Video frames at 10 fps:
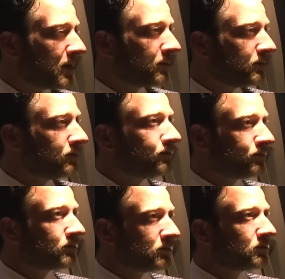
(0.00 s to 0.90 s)

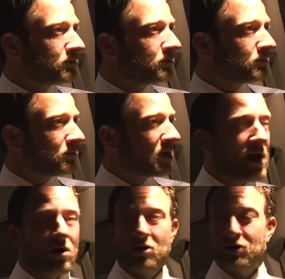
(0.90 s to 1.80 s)
advantage of
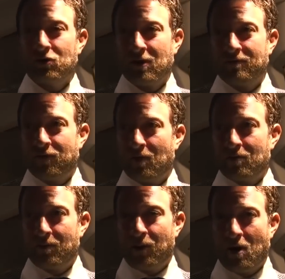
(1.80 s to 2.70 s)
that digital
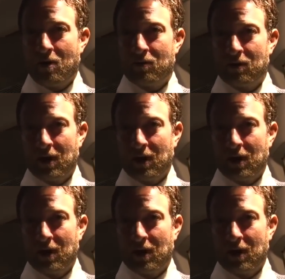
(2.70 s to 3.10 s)
land grab